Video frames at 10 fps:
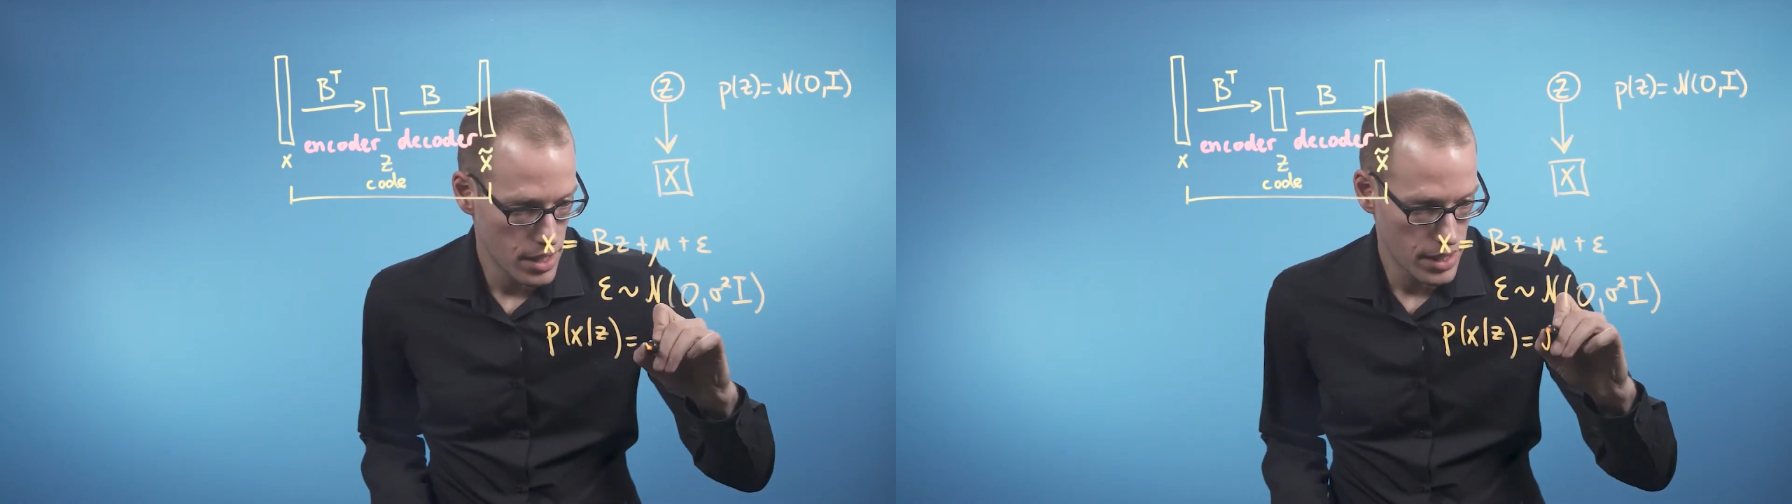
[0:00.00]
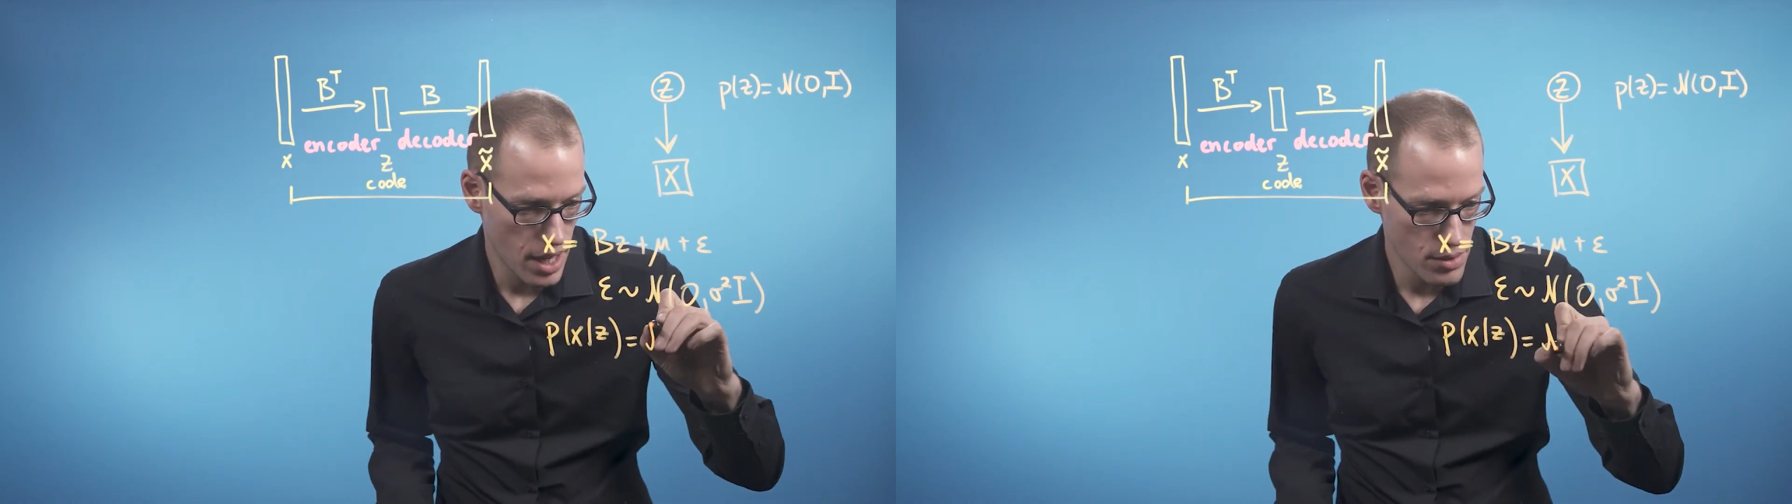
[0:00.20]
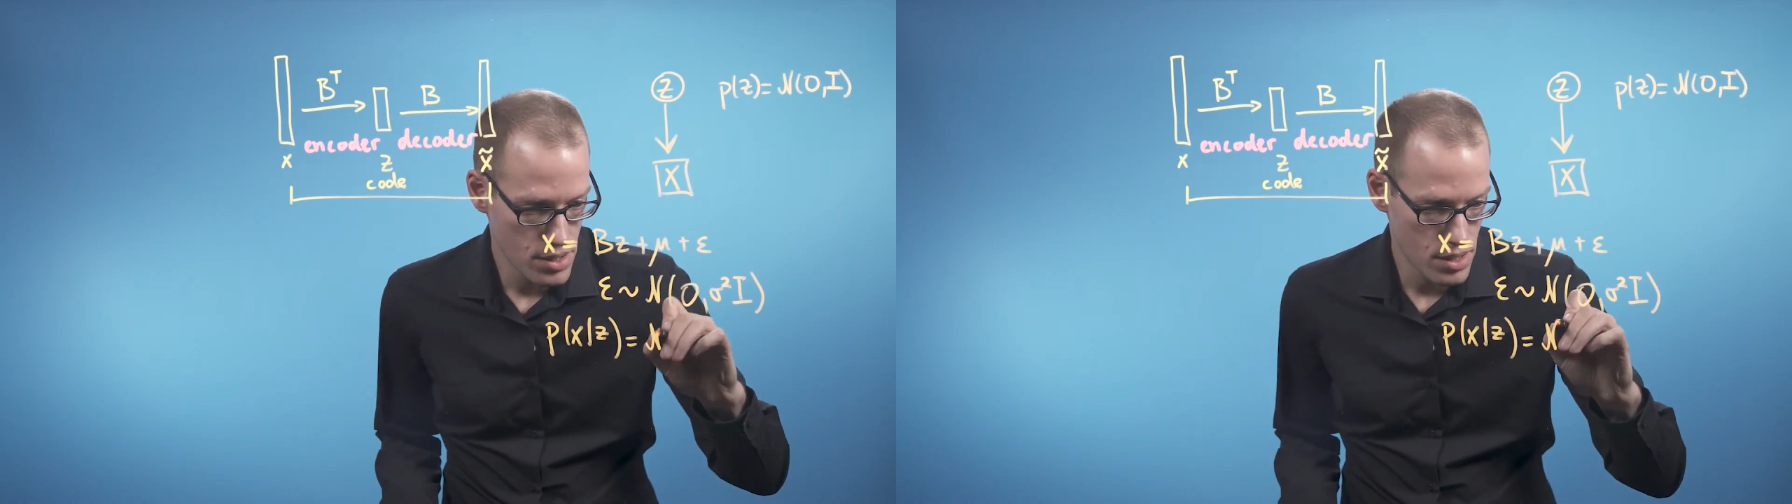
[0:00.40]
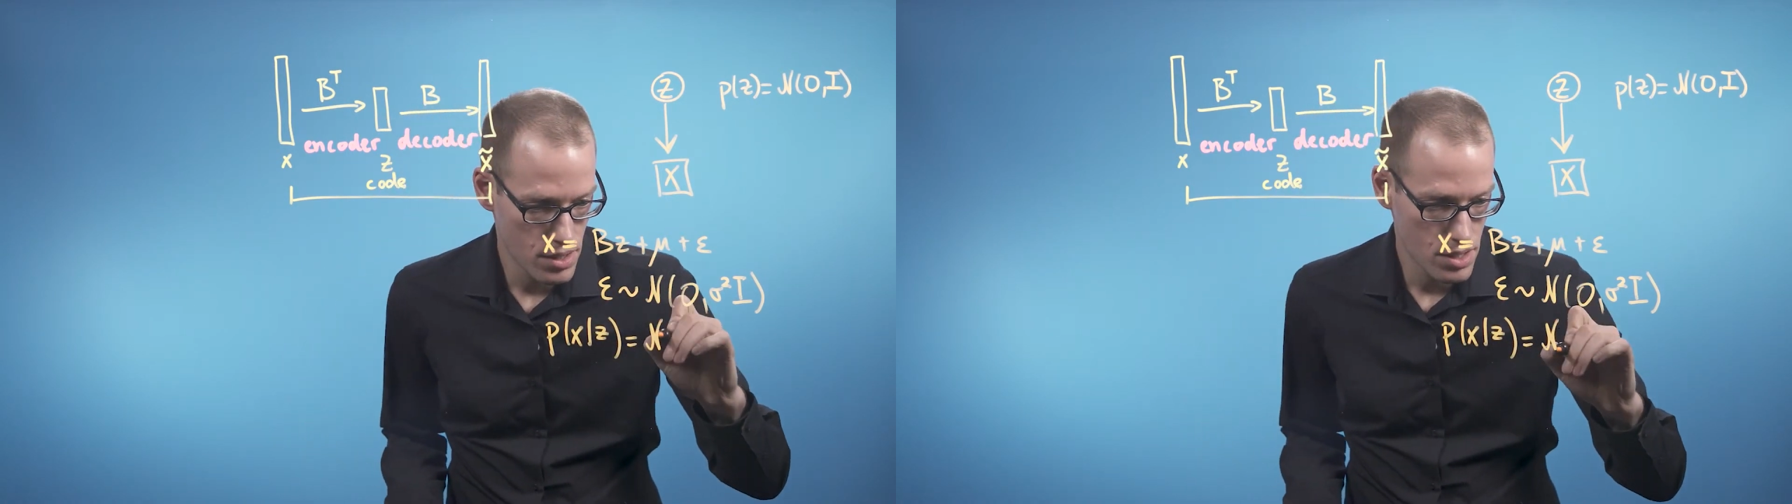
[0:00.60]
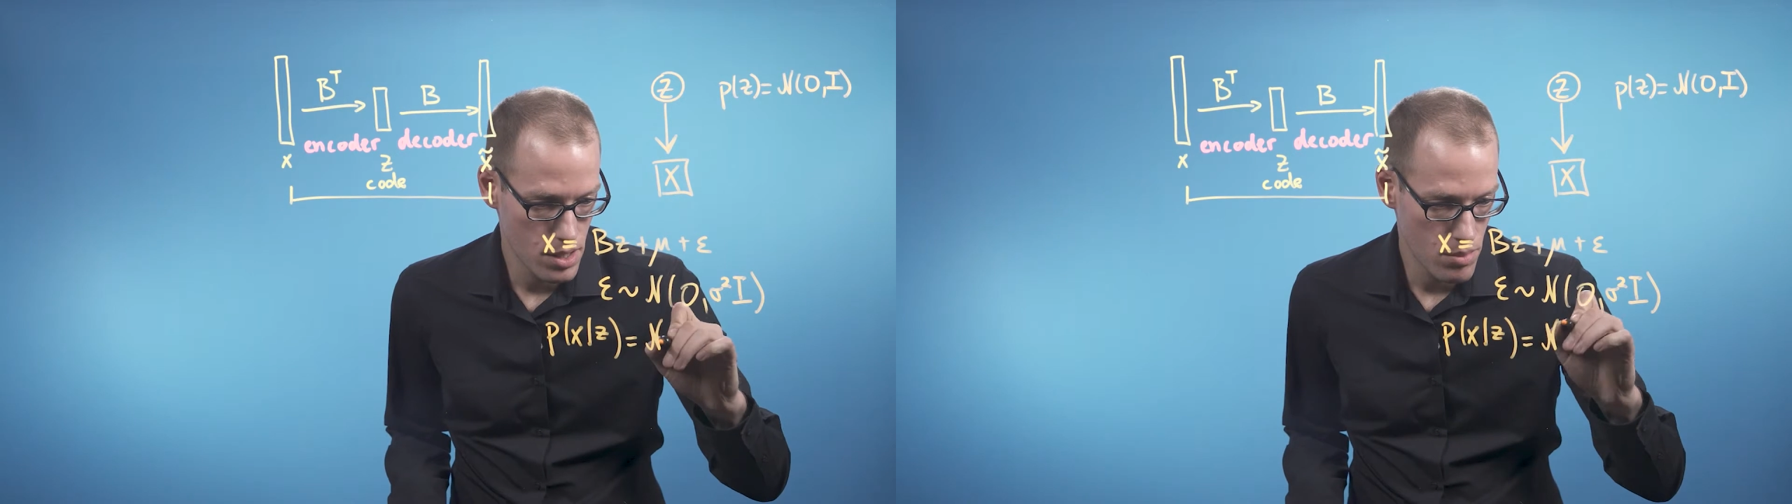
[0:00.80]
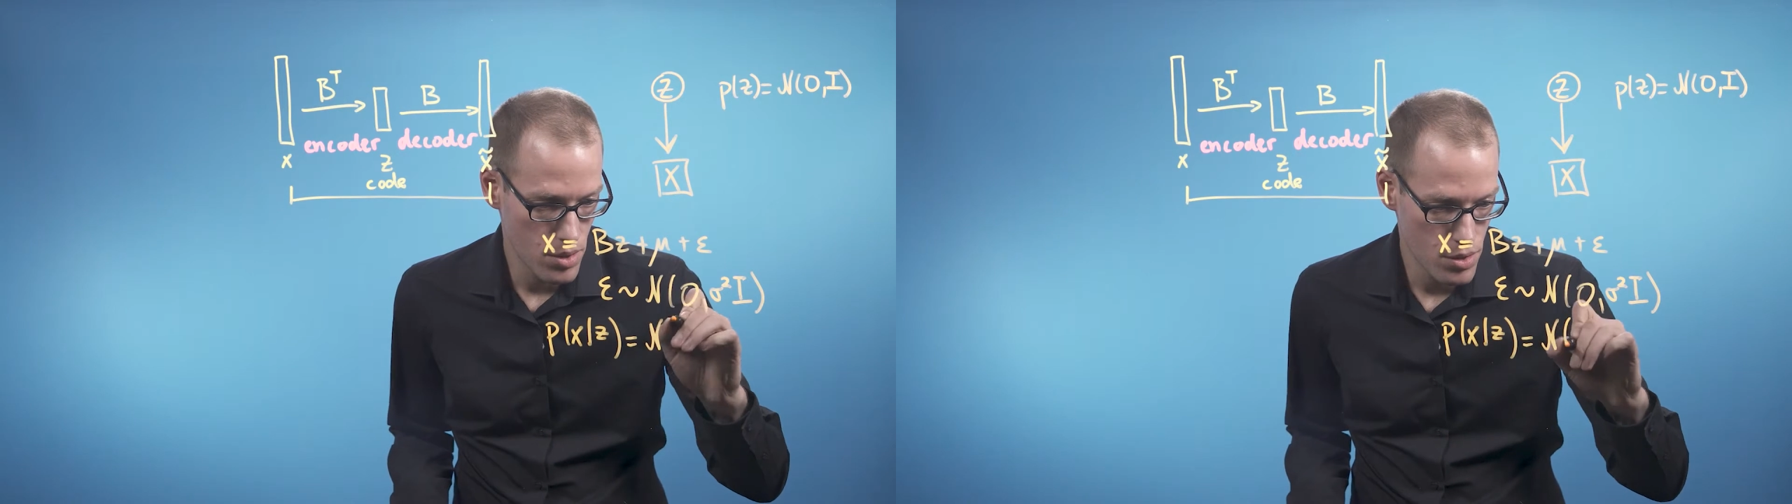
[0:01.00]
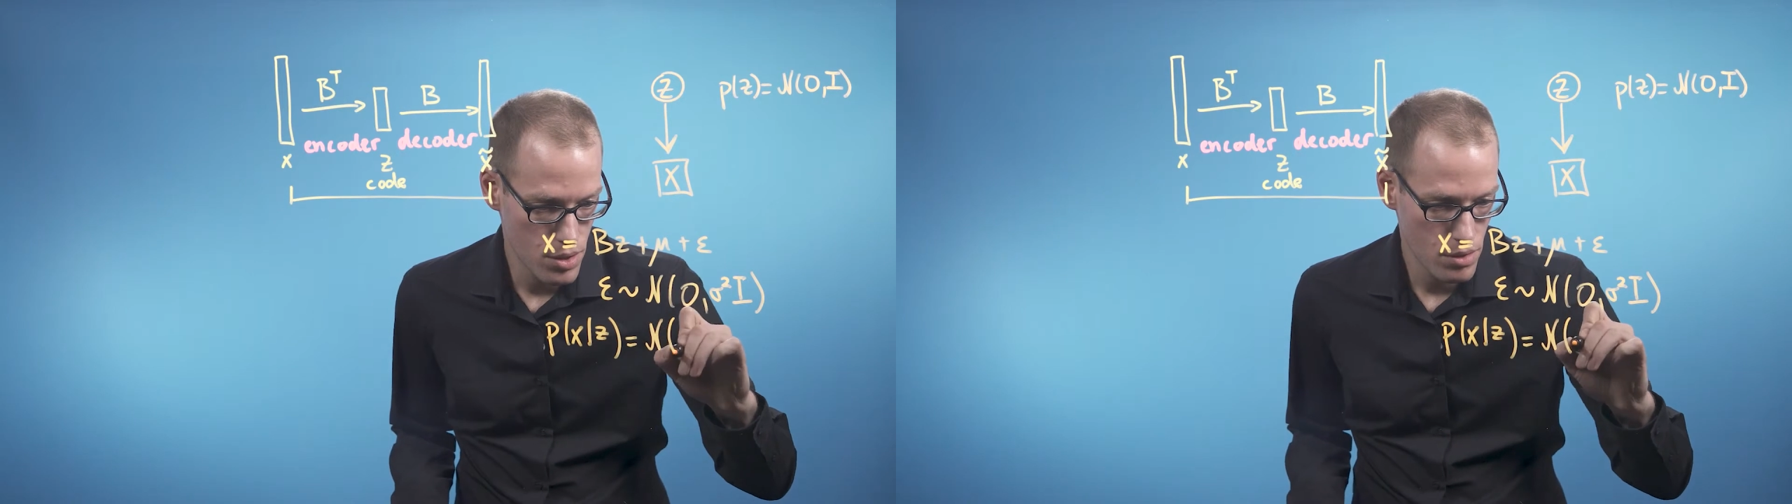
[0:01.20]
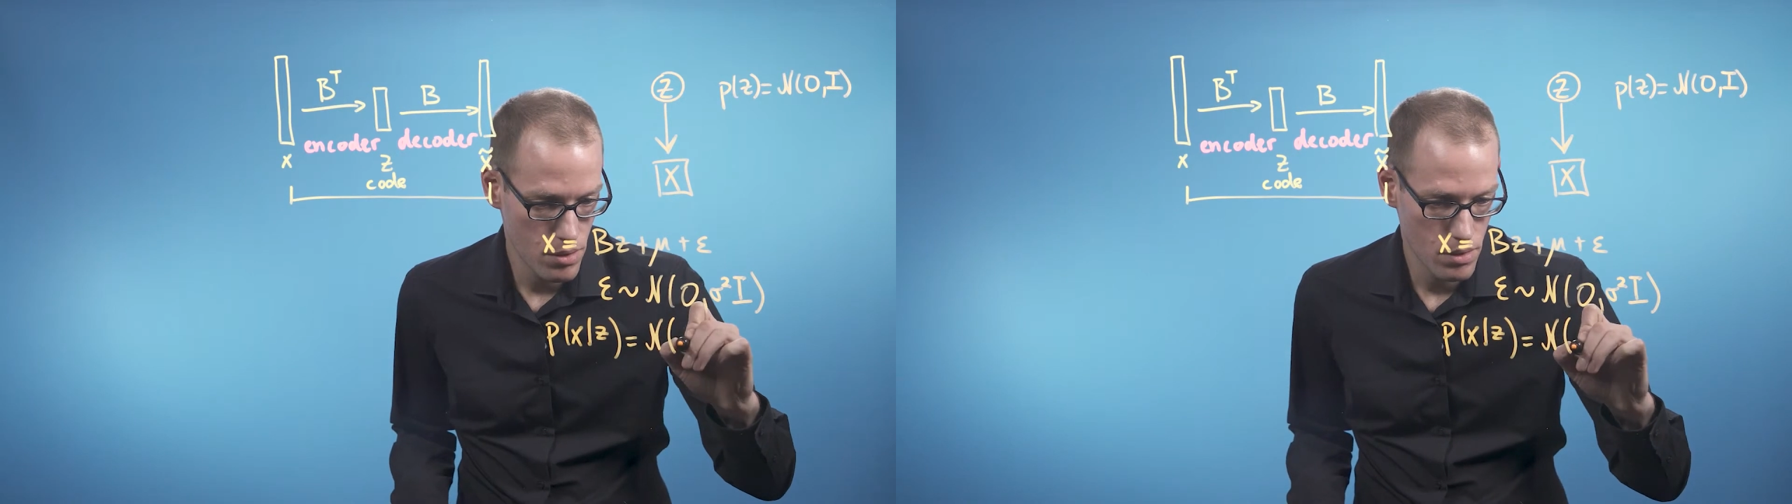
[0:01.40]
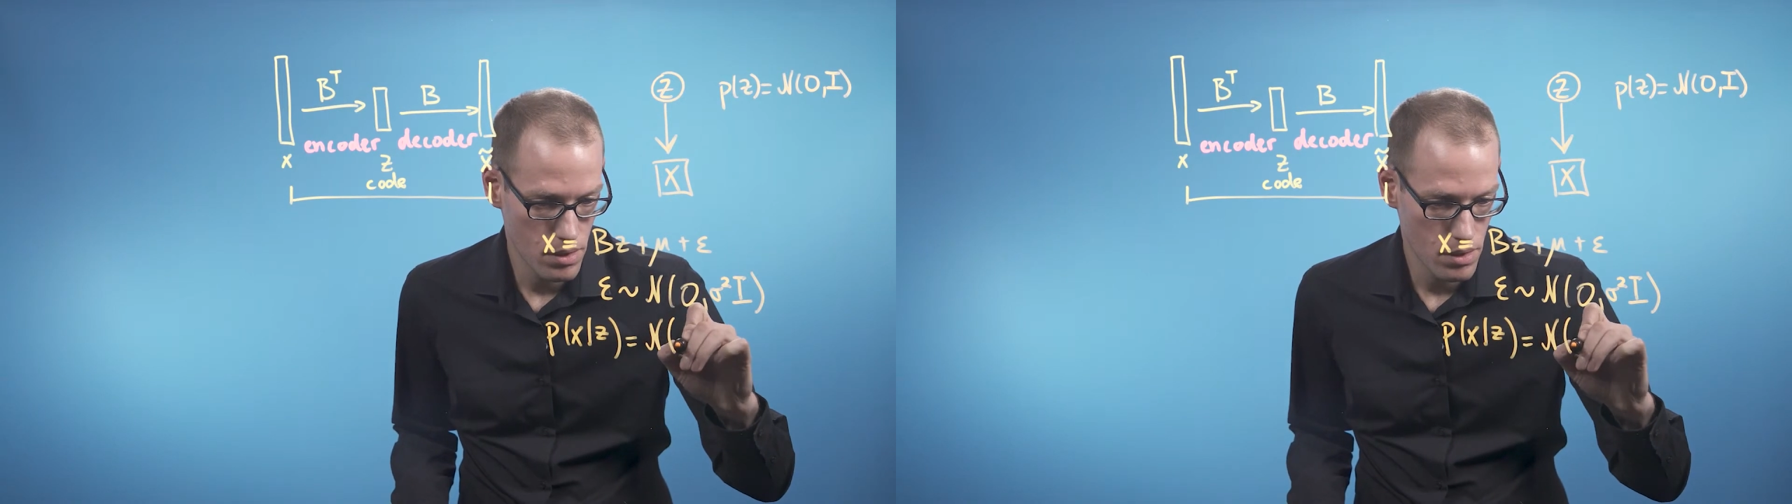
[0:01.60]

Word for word: Gaussian distribution